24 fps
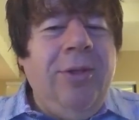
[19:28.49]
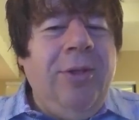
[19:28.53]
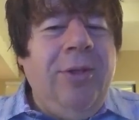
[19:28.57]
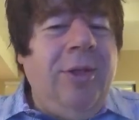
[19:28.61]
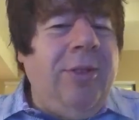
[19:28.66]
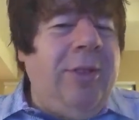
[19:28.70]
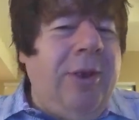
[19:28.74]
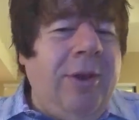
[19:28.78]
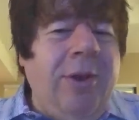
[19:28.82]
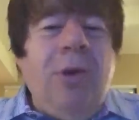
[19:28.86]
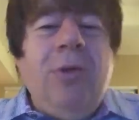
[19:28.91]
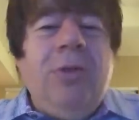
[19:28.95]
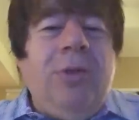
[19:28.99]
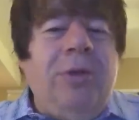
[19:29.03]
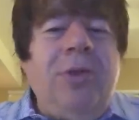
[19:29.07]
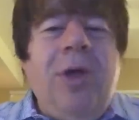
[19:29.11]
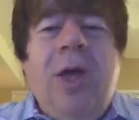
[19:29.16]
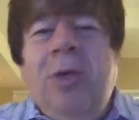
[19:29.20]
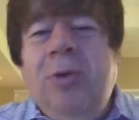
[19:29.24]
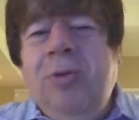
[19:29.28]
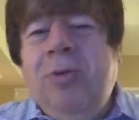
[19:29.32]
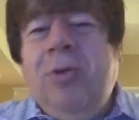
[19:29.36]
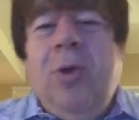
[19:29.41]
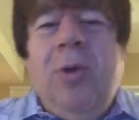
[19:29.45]
And they know the
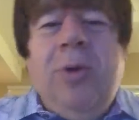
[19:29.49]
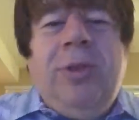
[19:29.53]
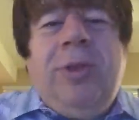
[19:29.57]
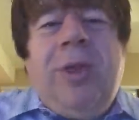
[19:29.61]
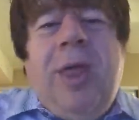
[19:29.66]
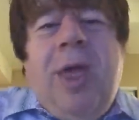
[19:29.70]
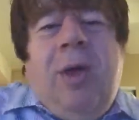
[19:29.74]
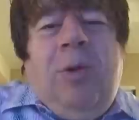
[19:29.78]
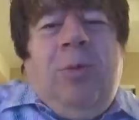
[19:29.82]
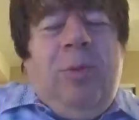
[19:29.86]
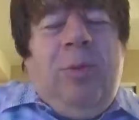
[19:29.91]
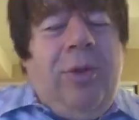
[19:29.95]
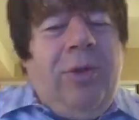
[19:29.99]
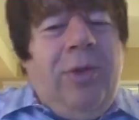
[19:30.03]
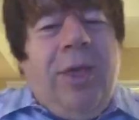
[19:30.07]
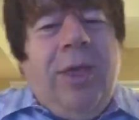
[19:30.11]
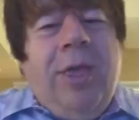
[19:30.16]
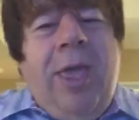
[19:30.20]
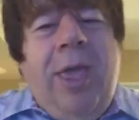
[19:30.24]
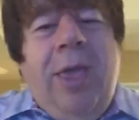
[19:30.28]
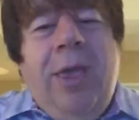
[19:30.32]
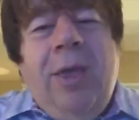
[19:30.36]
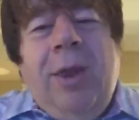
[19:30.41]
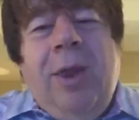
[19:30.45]
dollar's going down, but they
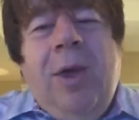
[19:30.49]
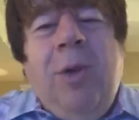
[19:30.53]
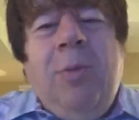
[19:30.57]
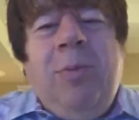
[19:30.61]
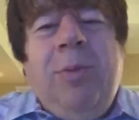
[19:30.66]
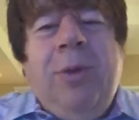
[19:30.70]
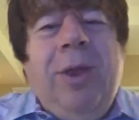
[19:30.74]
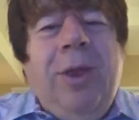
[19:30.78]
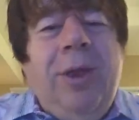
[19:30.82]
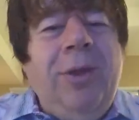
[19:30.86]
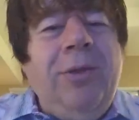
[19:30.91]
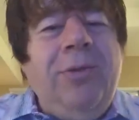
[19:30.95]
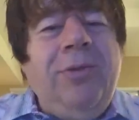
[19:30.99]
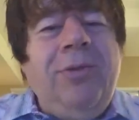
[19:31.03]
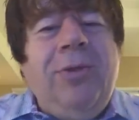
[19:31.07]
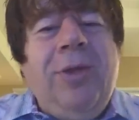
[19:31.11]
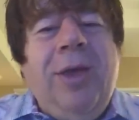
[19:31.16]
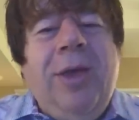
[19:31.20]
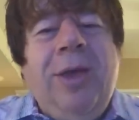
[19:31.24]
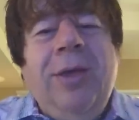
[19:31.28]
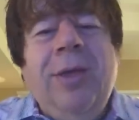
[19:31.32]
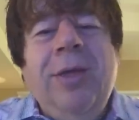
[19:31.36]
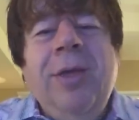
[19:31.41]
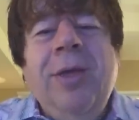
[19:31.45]
can't help it and
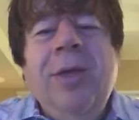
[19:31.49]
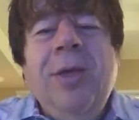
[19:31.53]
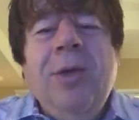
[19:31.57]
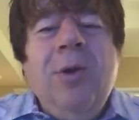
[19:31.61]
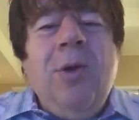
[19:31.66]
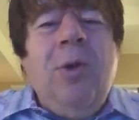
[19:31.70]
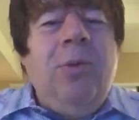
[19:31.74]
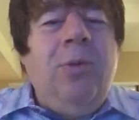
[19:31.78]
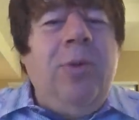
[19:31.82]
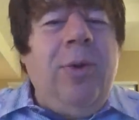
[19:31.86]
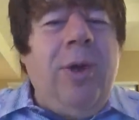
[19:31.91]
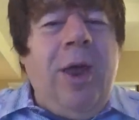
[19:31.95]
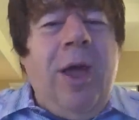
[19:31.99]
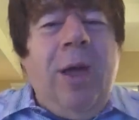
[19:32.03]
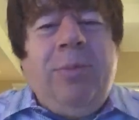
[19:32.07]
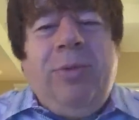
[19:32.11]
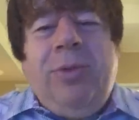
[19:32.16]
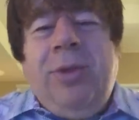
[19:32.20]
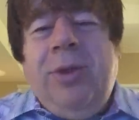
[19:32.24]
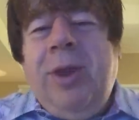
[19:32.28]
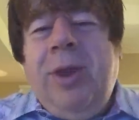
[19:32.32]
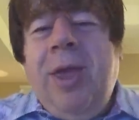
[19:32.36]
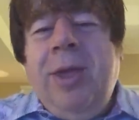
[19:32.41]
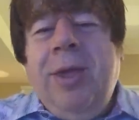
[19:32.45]
say, gold went up
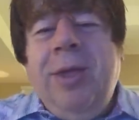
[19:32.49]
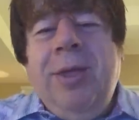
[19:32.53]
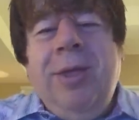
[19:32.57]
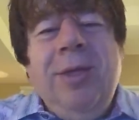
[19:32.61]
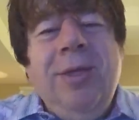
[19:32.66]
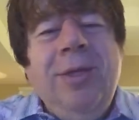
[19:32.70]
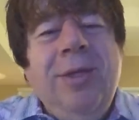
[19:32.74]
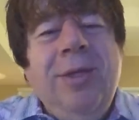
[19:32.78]
today.